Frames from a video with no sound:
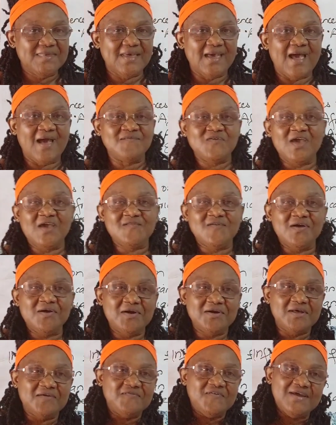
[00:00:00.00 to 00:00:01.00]
Have you ever
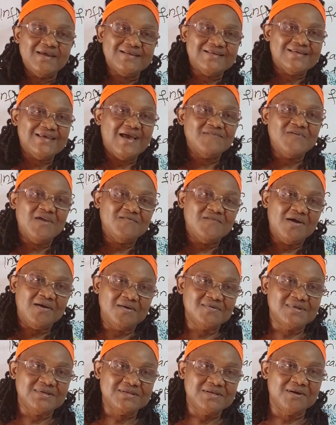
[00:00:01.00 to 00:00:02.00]
heard of it? Have you ever
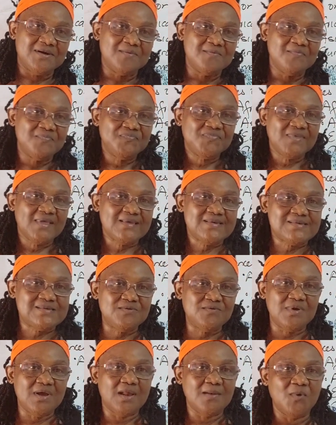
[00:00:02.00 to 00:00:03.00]
heard the term
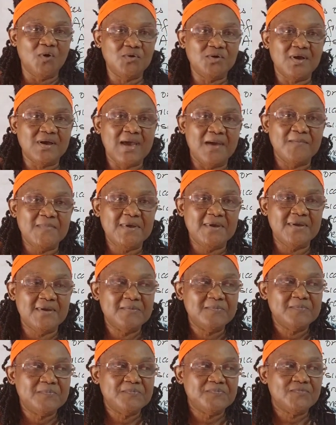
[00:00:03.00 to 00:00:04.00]
serial monogamy?
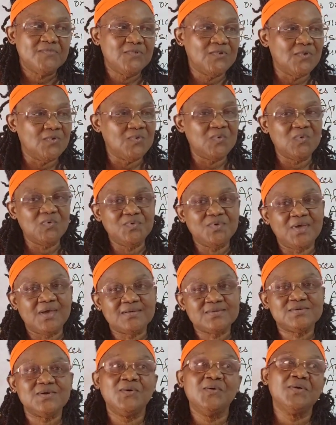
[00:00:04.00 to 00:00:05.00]
No?
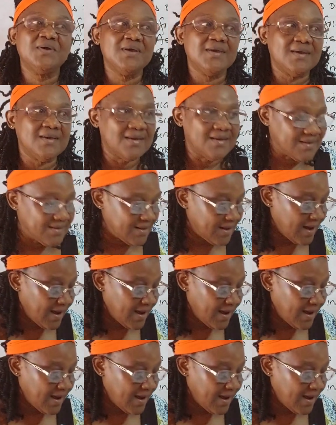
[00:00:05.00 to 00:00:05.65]
Yes? Okay.